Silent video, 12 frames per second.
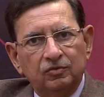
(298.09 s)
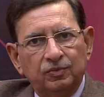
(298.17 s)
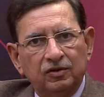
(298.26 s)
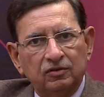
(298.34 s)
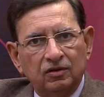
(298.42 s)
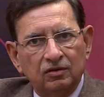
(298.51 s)

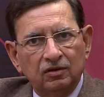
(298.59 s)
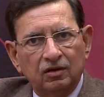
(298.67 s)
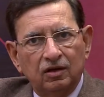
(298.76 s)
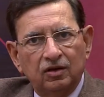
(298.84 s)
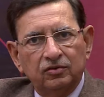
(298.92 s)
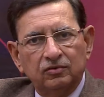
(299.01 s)
patients in the
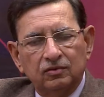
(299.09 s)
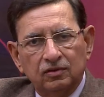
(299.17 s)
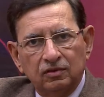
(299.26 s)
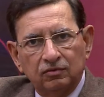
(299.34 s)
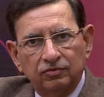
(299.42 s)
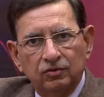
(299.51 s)
last
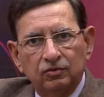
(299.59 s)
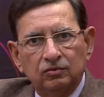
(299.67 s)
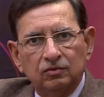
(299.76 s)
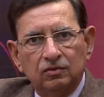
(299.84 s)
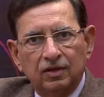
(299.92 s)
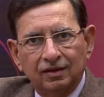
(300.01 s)
few
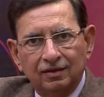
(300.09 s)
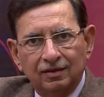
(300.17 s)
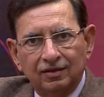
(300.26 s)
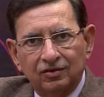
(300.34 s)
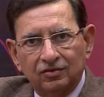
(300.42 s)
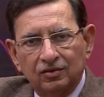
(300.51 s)

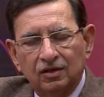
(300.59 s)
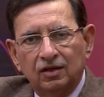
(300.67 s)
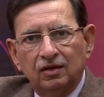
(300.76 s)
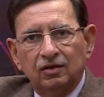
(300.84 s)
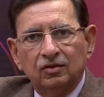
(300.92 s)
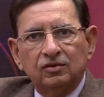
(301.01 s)
decades
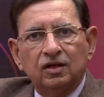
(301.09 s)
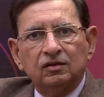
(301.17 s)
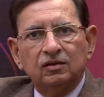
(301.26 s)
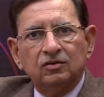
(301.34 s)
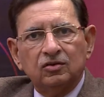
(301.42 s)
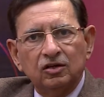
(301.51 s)
is that
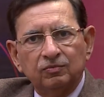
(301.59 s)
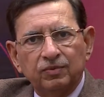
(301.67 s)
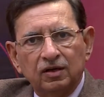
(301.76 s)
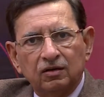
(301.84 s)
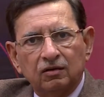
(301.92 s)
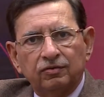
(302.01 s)
the
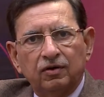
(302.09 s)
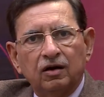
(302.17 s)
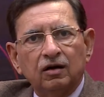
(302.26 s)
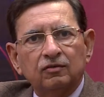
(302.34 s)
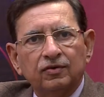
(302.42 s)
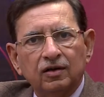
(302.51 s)
treatment of
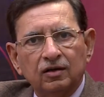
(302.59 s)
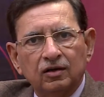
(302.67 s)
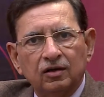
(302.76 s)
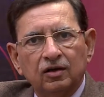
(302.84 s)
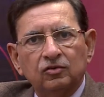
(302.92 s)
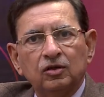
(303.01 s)
heart failure
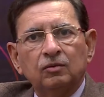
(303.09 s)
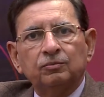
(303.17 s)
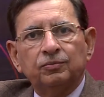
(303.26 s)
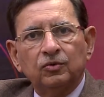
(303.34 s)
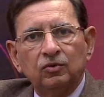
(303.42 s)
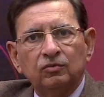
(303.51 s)
has
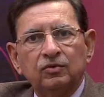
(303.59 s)
improved